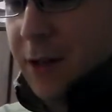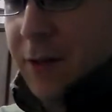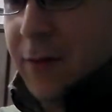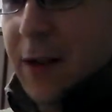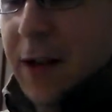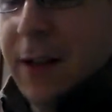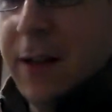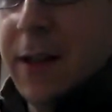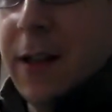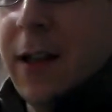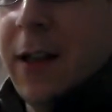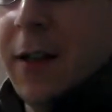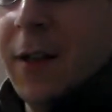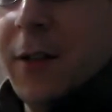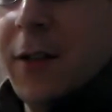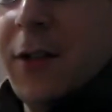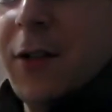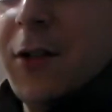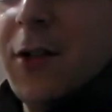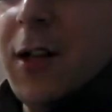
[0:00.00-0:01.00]
You've got the
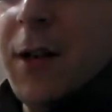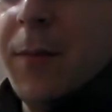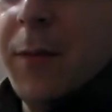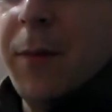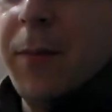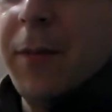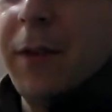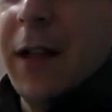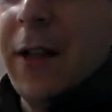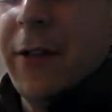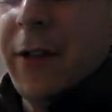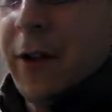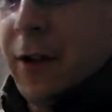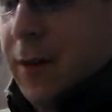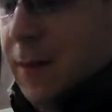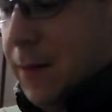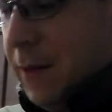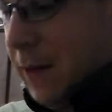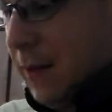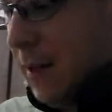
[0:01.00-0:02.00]
cheaper
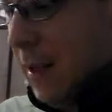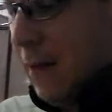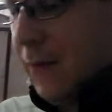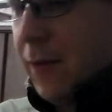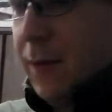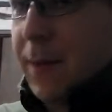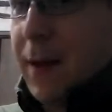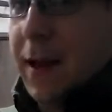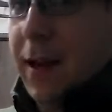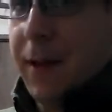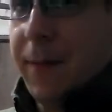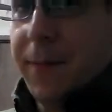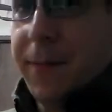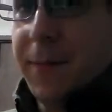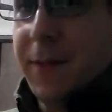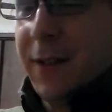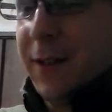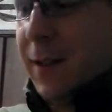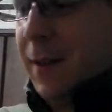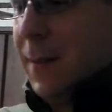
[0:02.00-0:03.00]
pleather on the FMA.
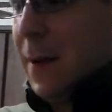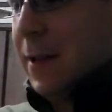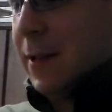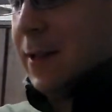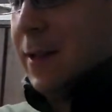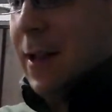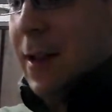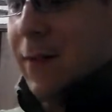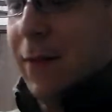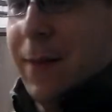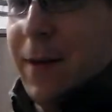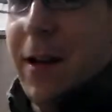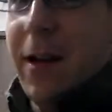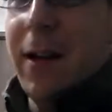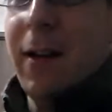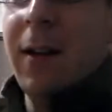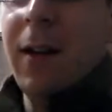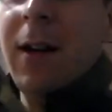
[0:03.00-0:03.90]
This is back to the FMA.